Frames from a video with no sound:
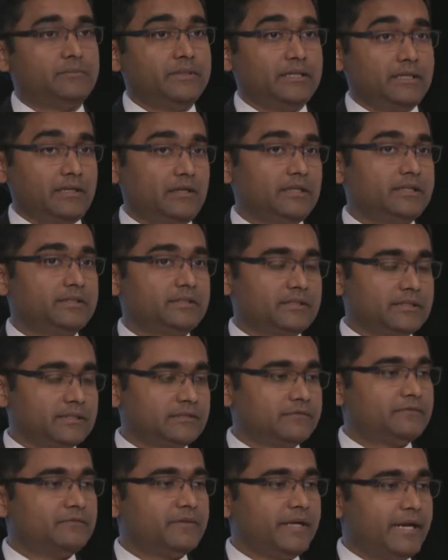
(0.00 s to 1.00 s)
Bill
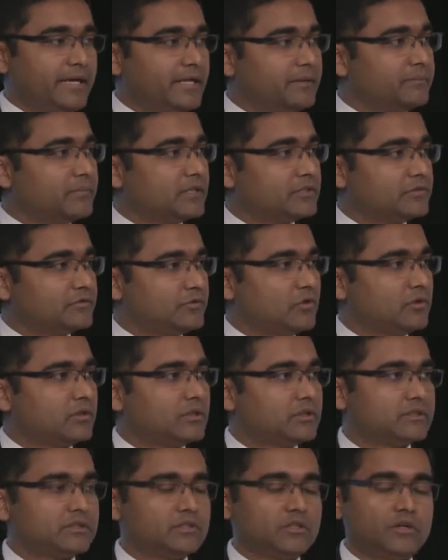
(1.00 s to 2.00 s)
is very much
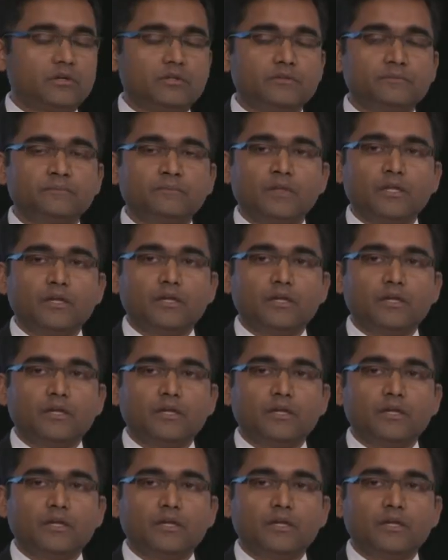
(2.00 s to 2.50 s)
focused on